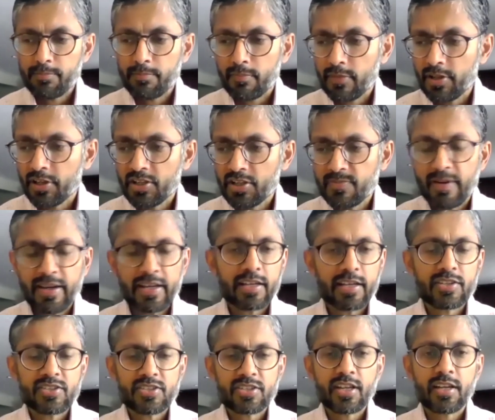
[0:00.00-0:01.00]
is my
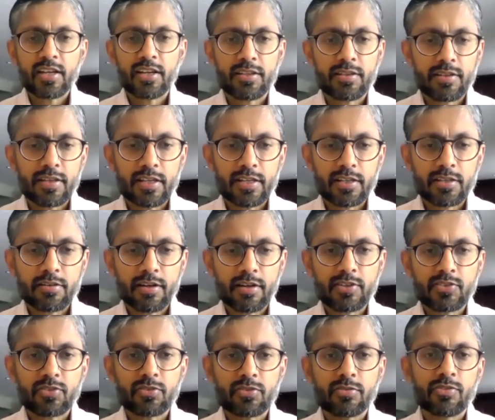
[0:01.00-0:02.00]
understanding that
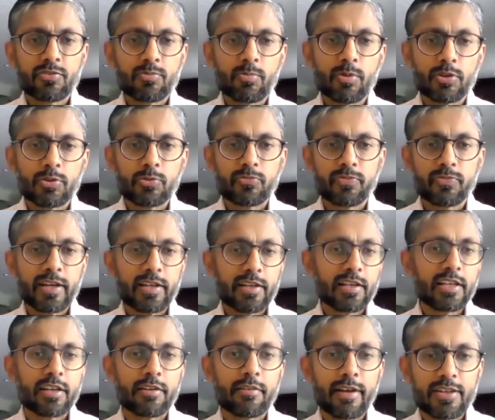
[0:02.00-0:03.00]
grad students want to
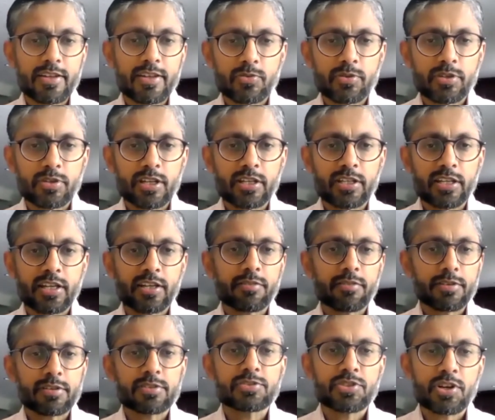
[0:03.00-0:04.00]
finally graduate and get a
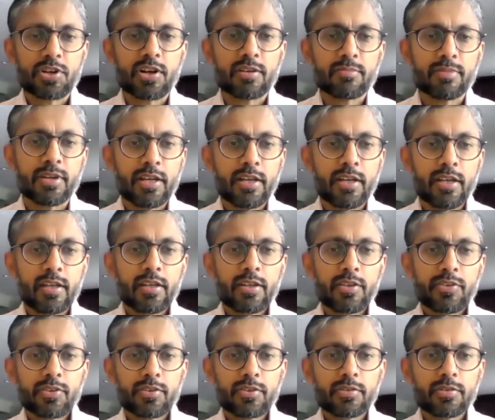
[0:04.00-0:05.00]
real job.
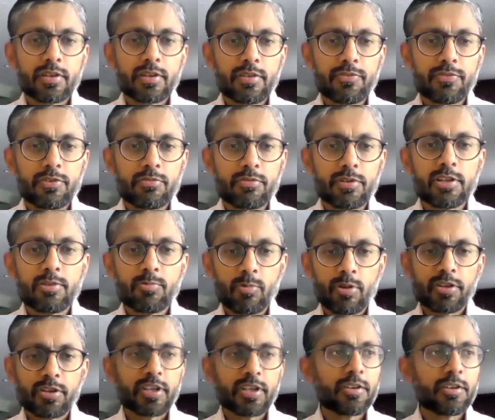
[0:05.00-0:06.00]
So if you really
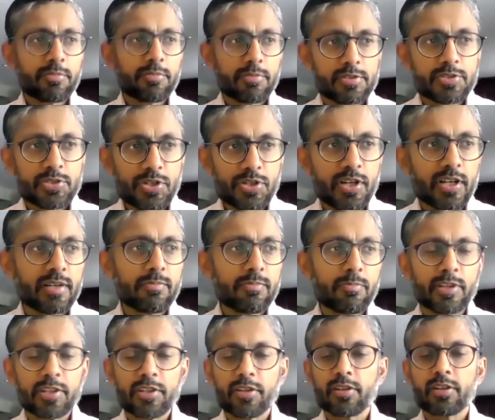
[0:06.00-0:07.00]
want to get a real job,
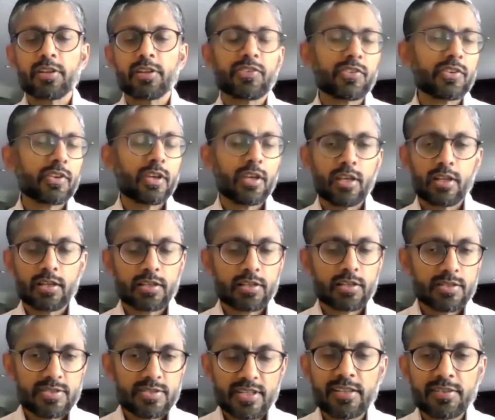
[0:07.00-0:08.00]
whether it's in
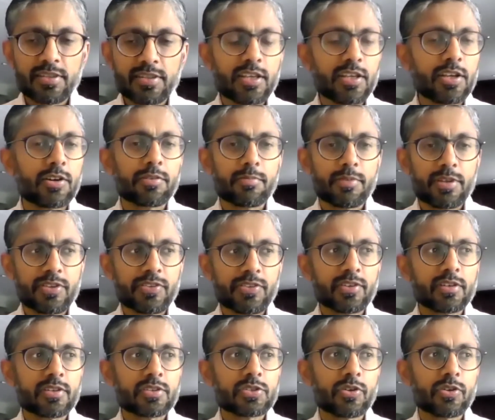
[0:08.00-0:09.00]
consulting or
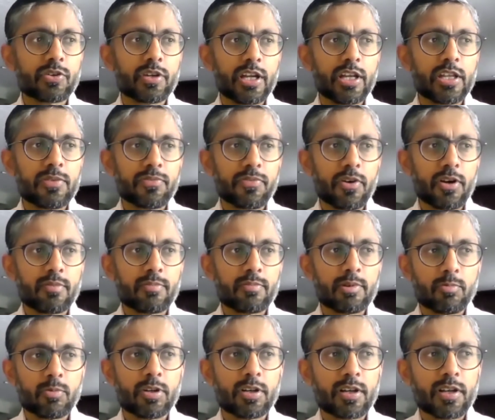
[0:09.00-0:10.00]
research or in any form
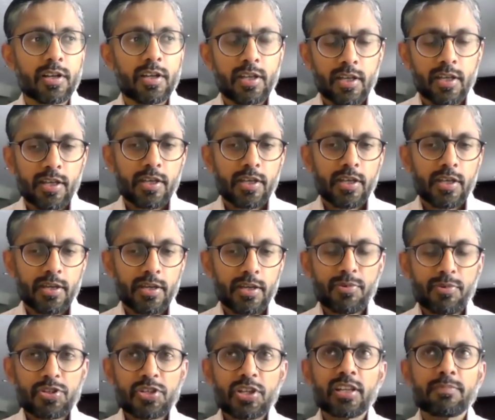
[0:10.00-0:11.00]
of work,
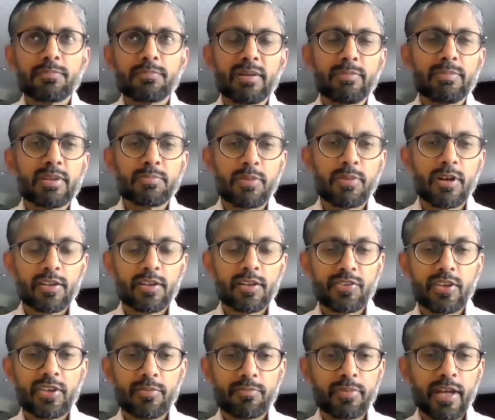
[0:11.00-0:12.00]
appreciating public
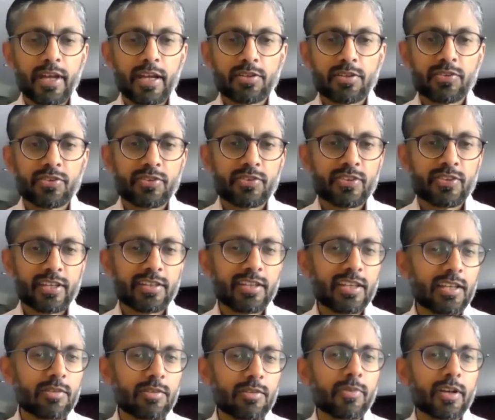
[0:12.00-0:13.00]
policy and practice is, I
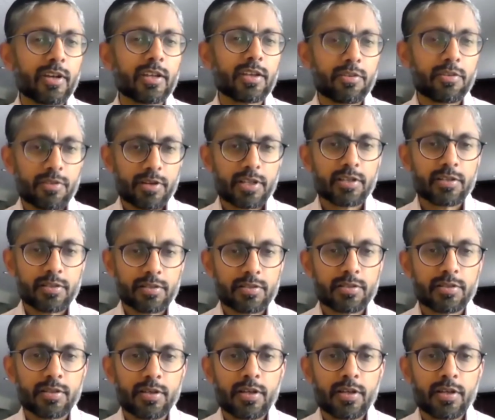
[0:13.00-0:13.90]
think, very critical.